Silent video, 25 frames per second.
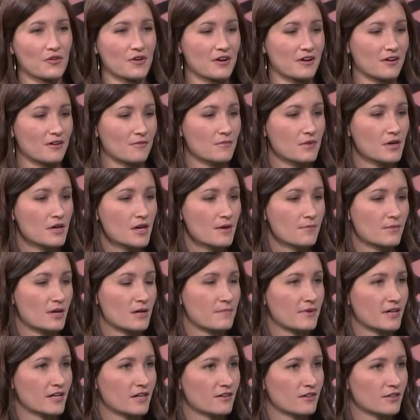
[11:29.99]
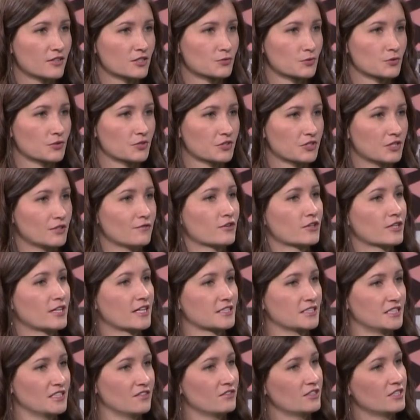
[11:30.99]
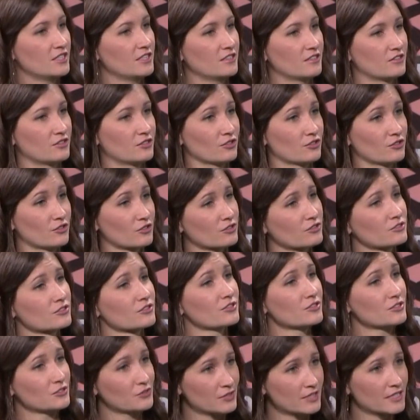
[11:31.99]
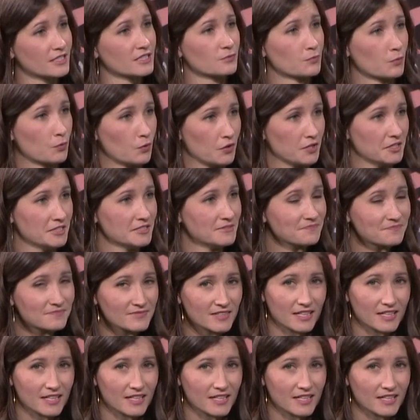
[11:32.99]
um, my parents were looking for an activity that their girls could do against boys,